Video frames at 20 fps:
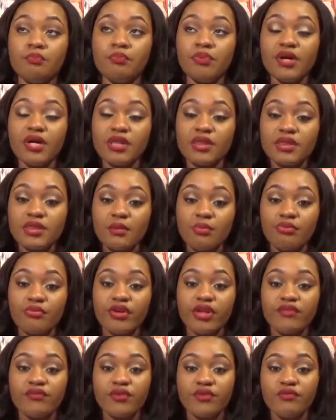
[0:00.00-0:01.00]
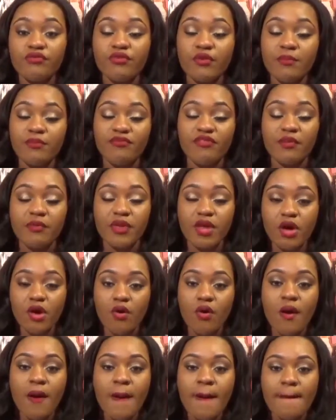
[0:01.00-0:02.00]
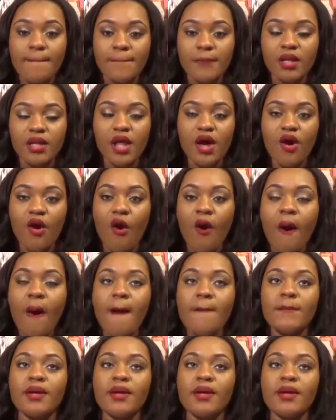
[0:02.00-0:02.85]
put the preview from Vimeo below.